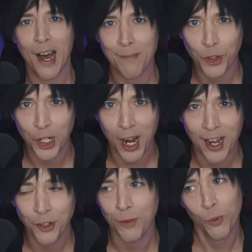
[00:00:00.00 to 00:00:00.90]
I'm
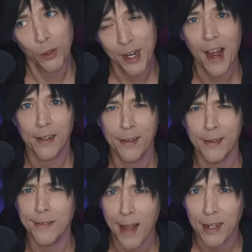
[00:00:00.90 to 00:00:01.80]
Josh, and we're
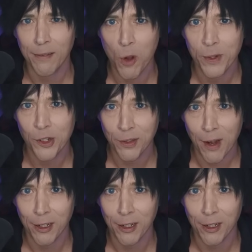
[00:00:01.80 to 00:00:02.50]
tackling exactly what we just talked